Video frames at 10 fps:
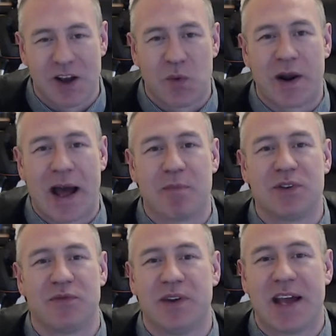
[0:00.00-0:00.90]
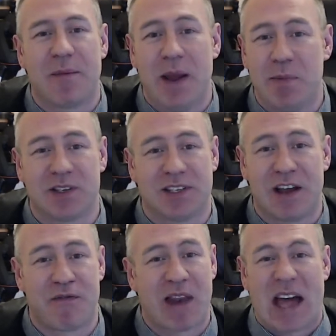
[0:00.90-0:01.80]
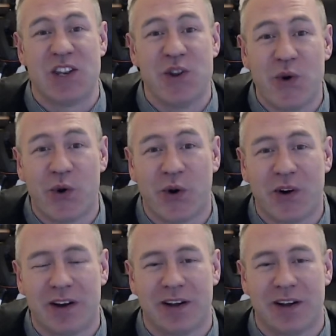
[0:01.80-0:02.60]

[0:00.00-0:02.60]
What happens when you get people say a flat no.